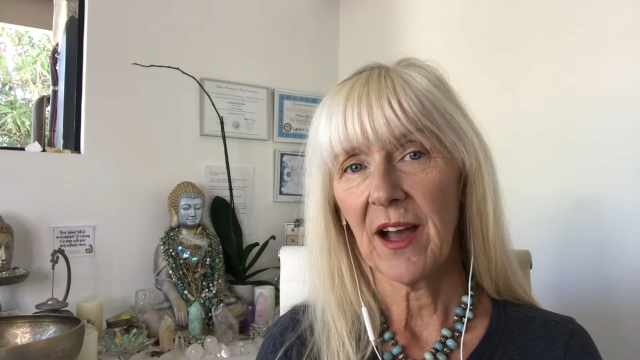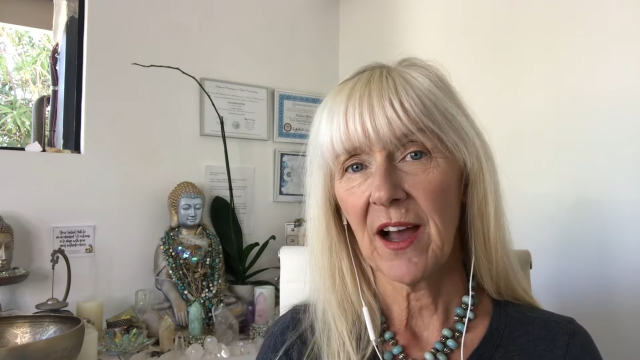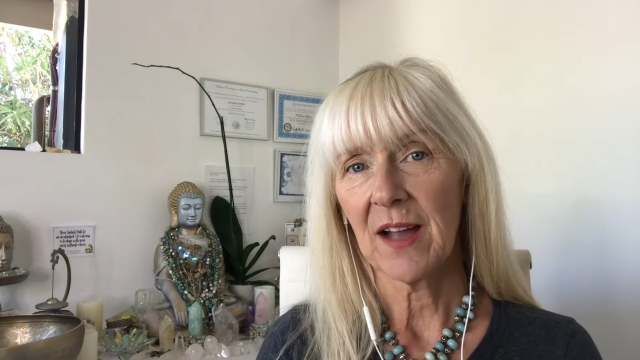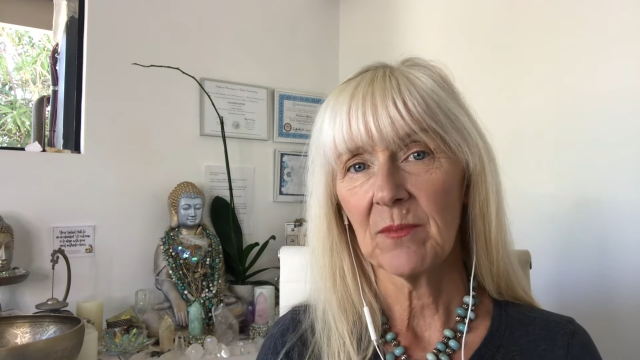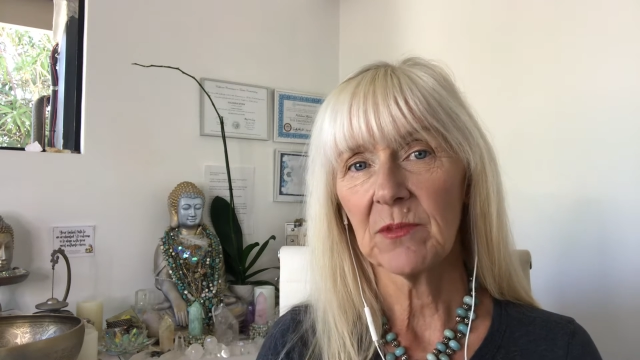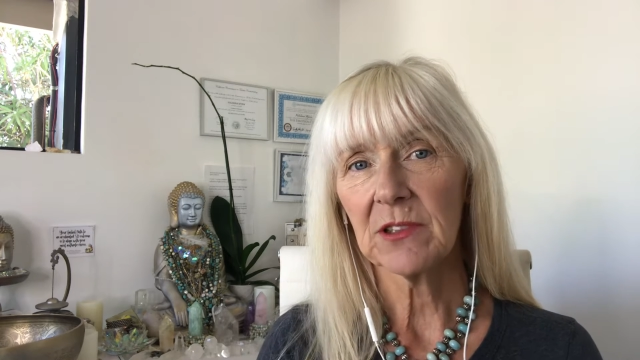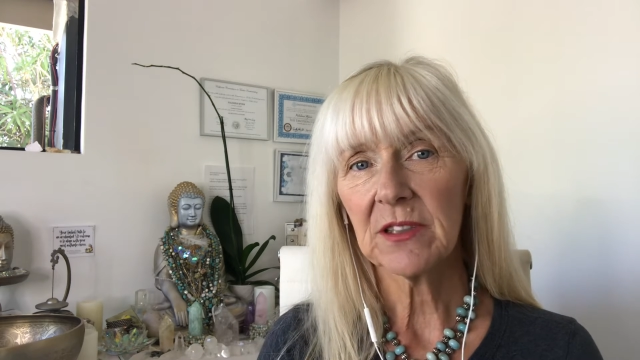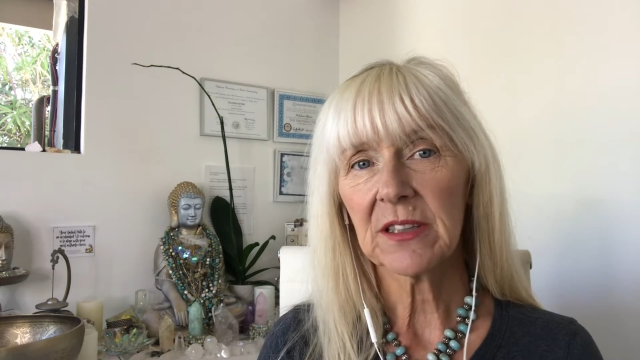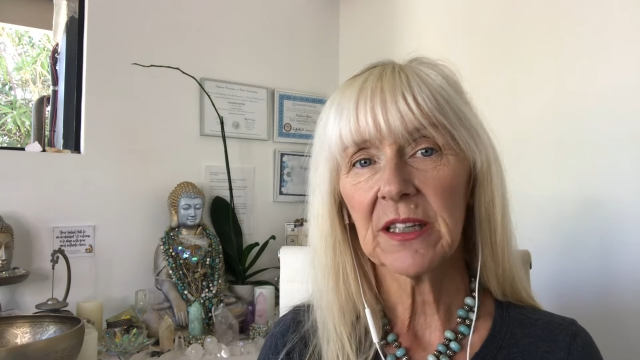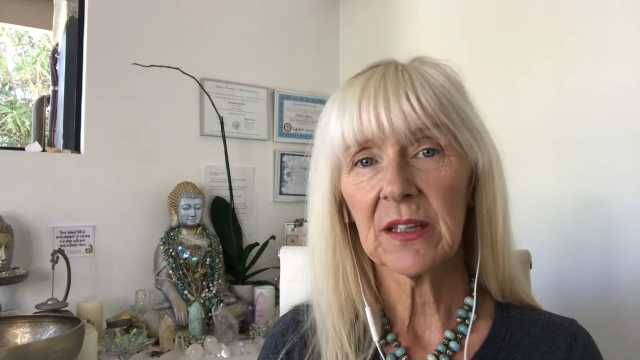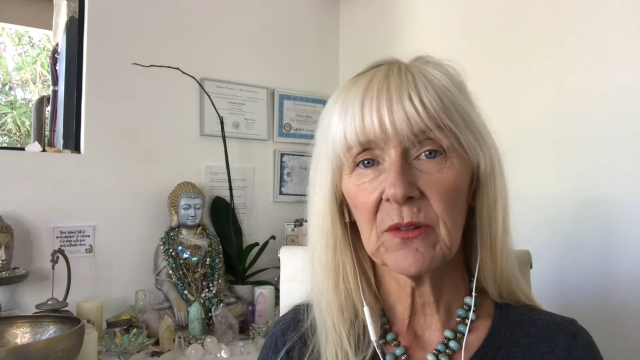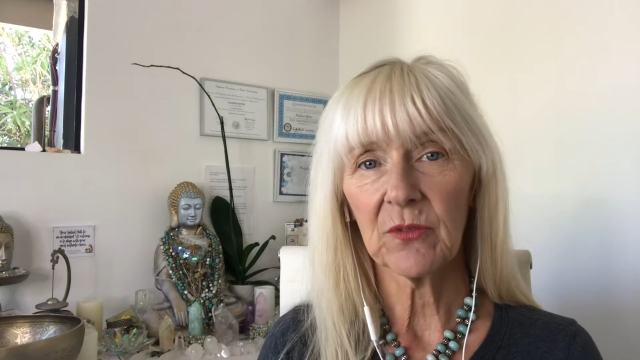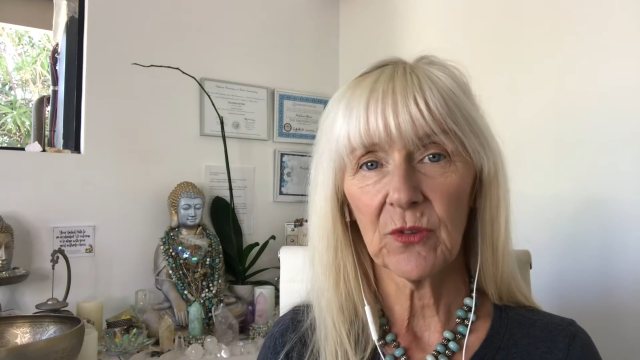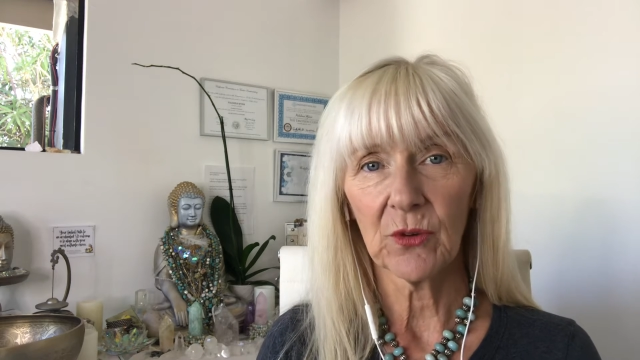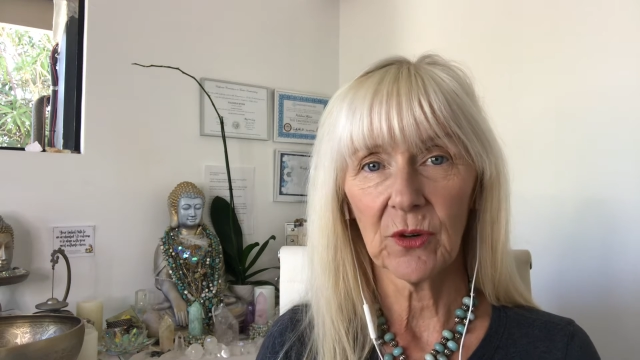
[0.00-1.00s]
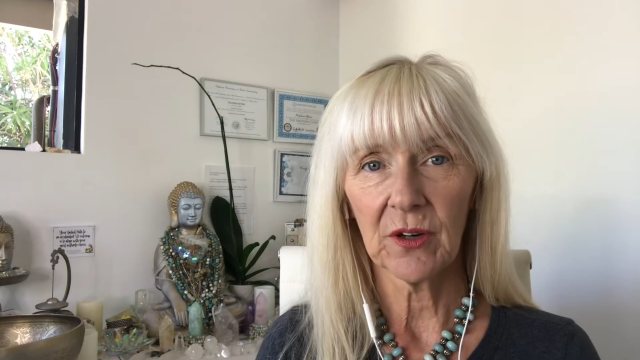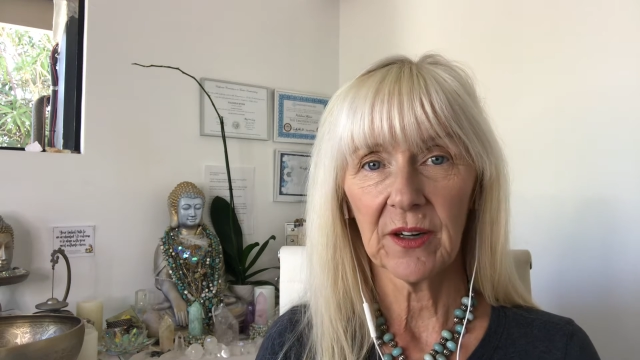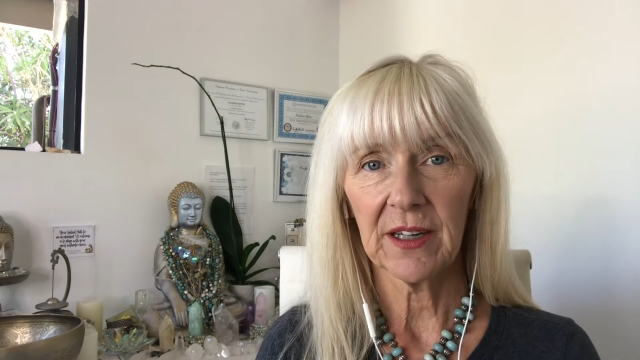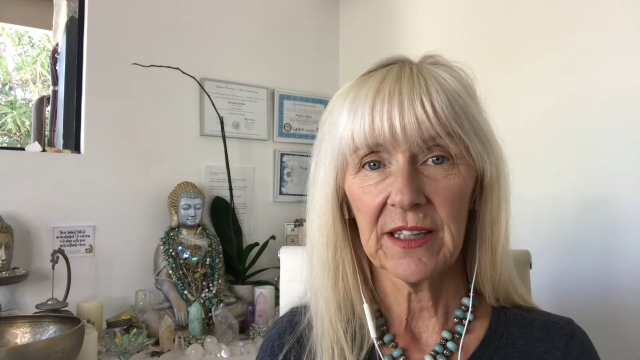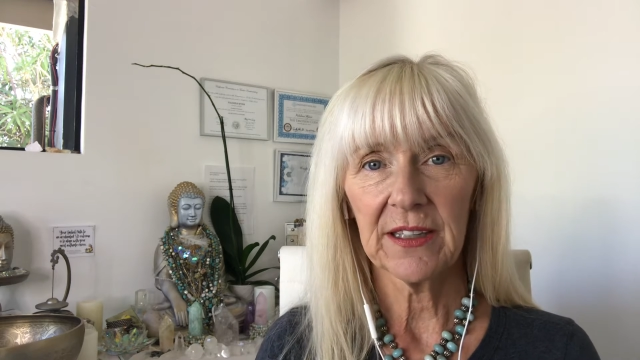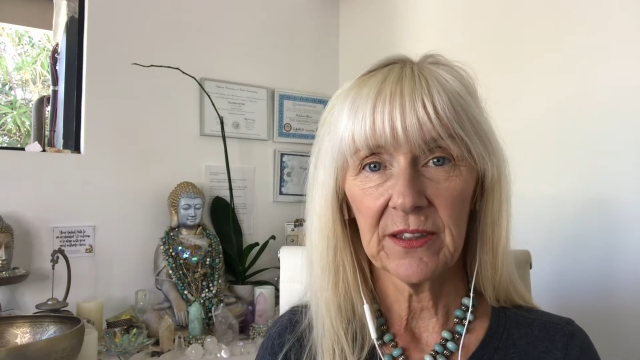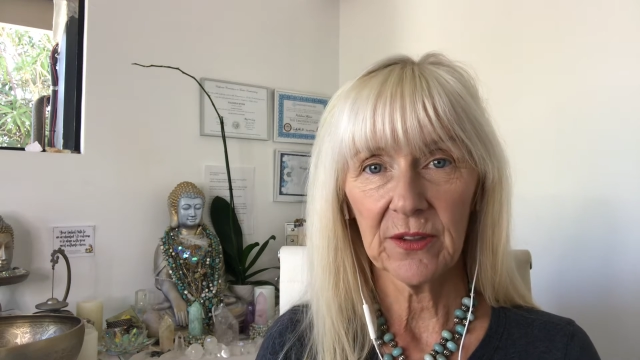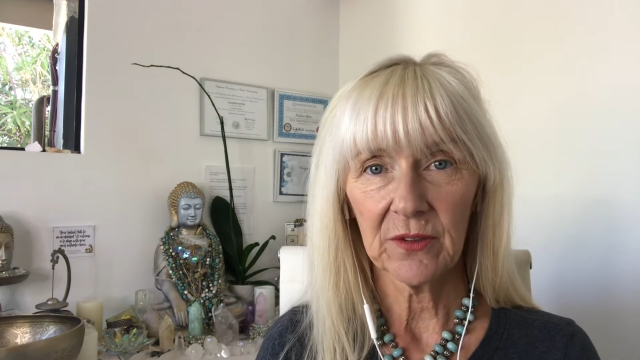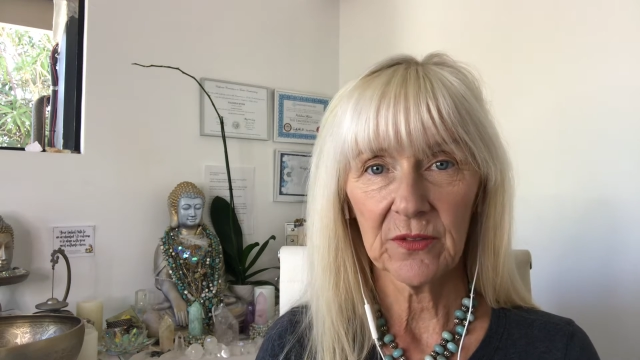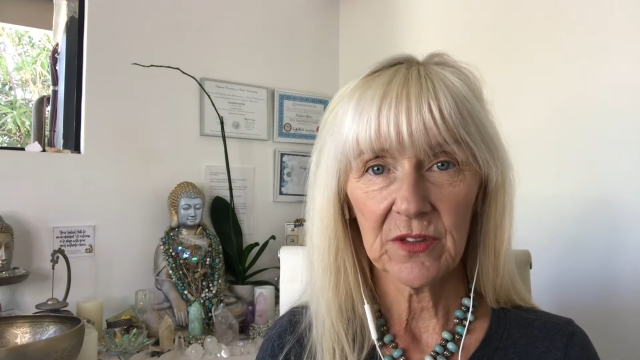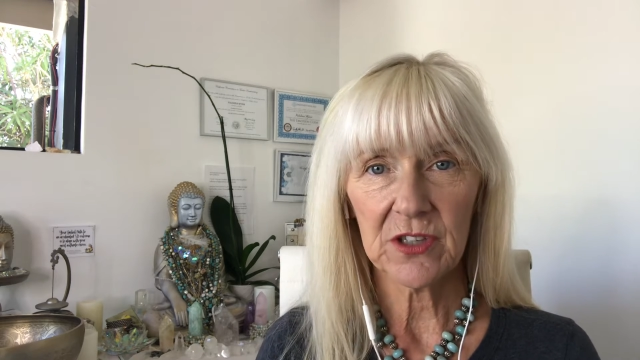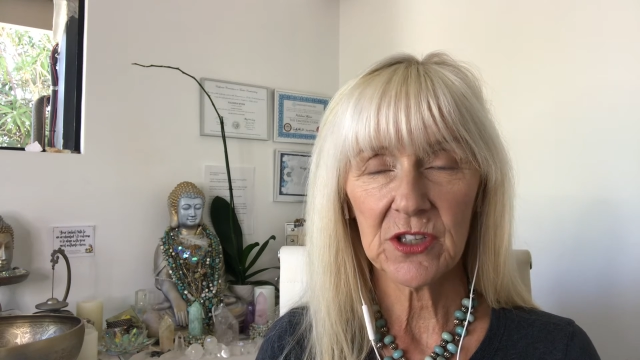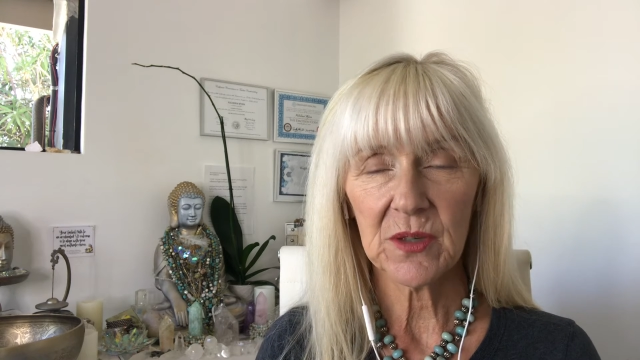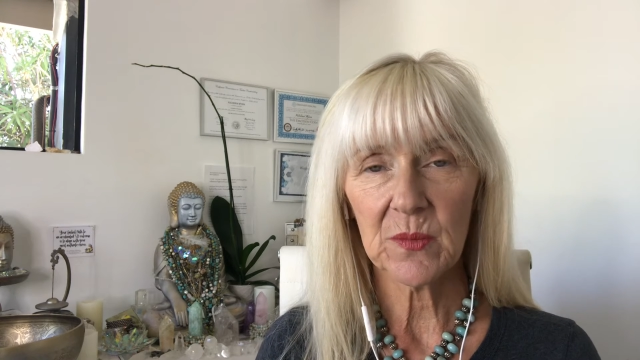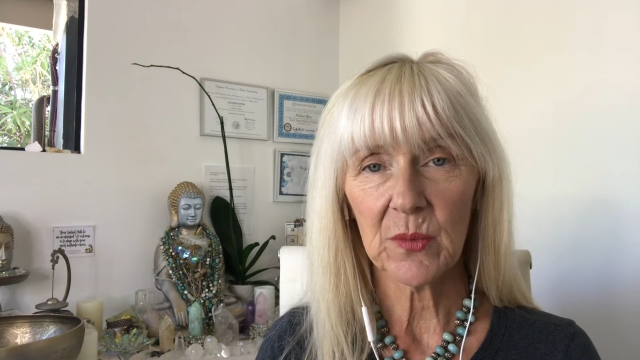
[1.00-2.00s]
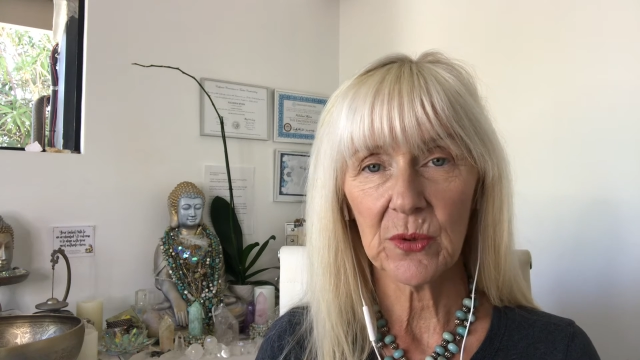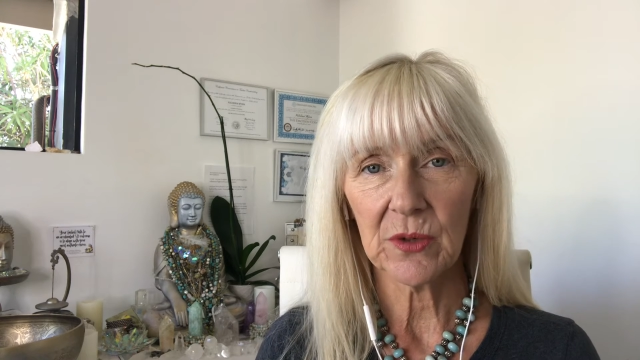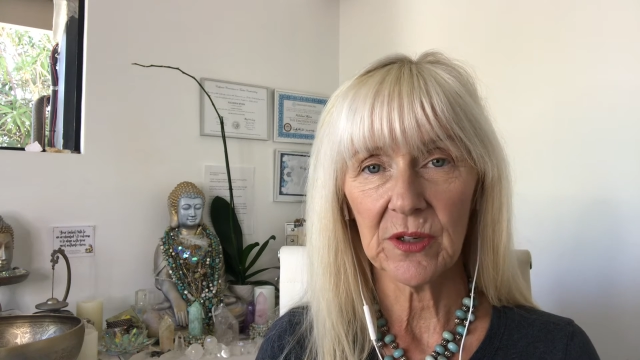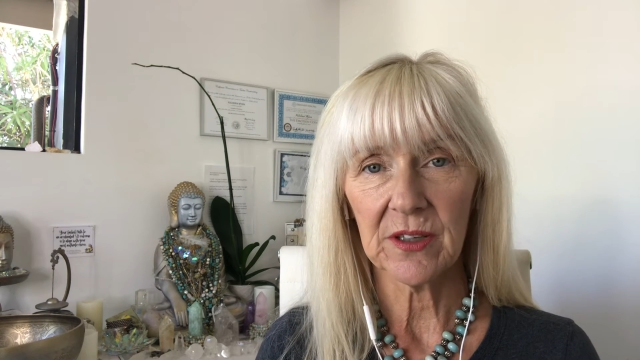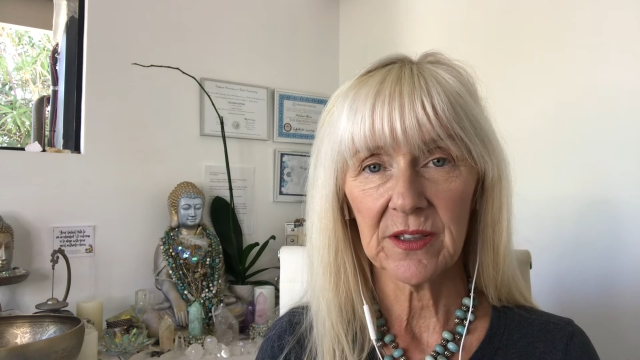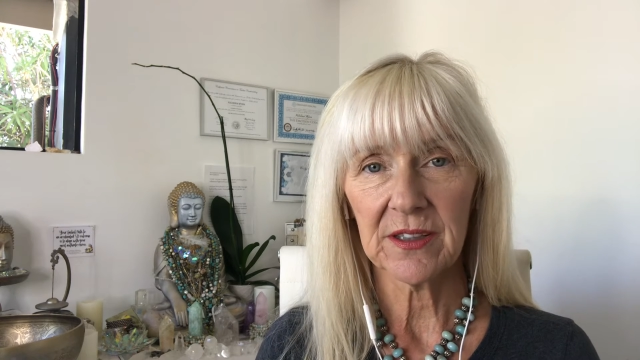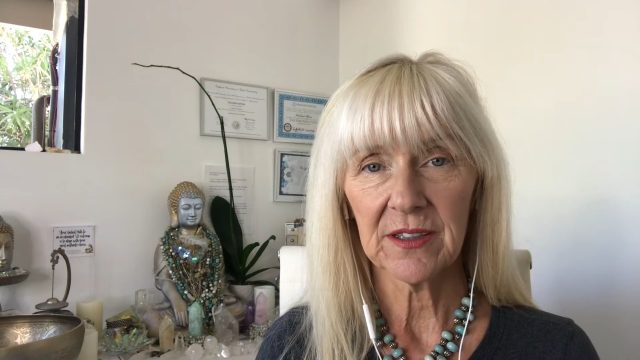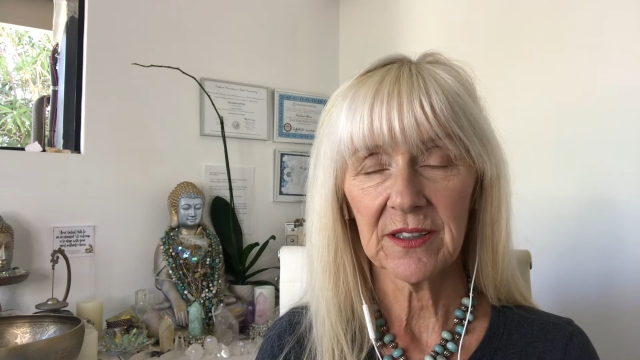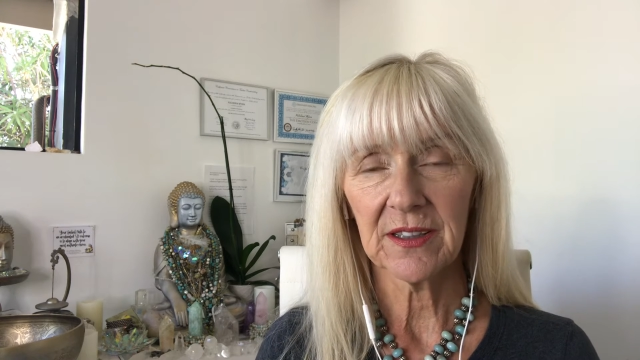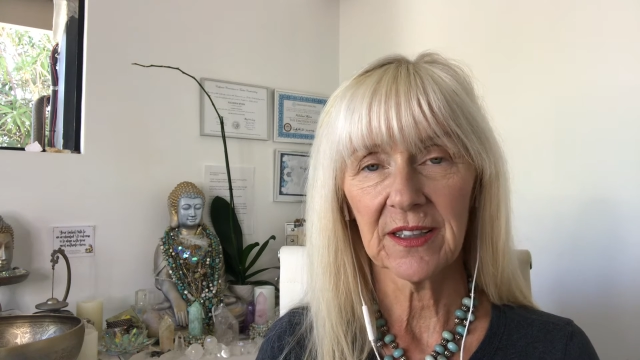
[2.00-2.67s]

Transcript: I'm looking for in your vision board.